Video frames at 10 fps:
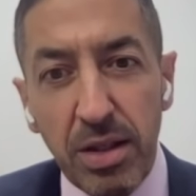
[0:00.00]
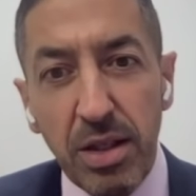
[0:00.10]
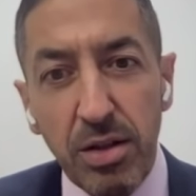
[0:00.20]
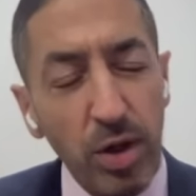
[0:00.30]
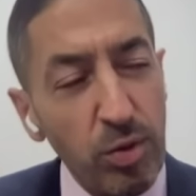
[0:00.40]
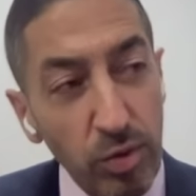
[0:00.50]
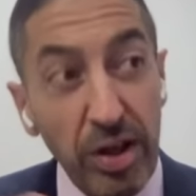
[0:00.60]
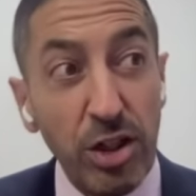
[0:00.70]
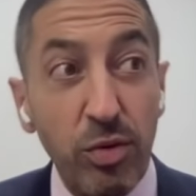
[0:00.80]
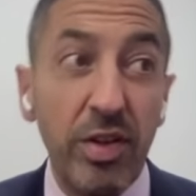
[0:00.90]
I think when
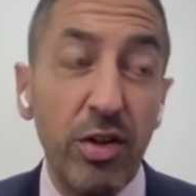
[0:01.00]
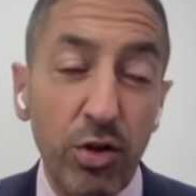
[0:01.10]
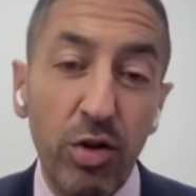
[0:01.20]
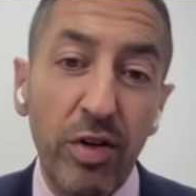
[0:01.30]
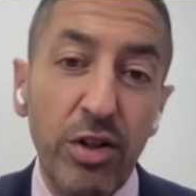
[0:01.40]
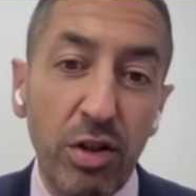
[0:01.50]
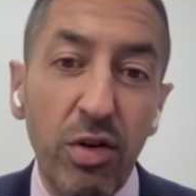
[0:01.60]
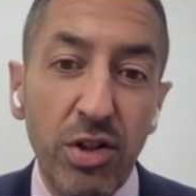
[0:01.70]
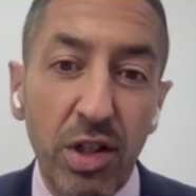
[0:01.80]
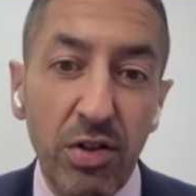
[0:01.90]
we've done surveys
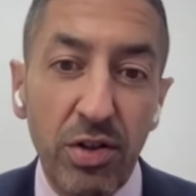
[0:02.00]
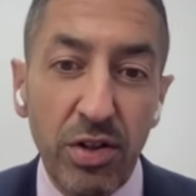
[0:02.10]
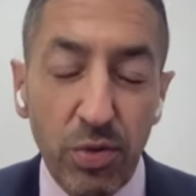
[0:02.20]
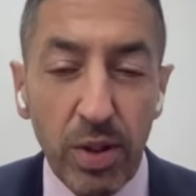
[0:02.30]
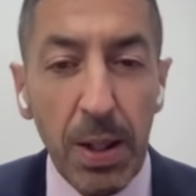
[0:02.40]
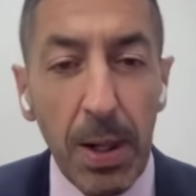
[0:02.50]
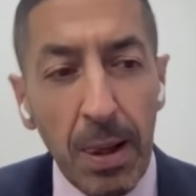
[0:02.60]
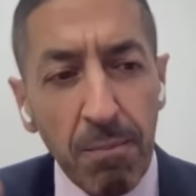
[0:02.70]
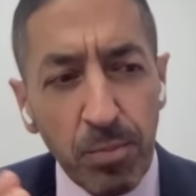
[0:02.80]
across countries where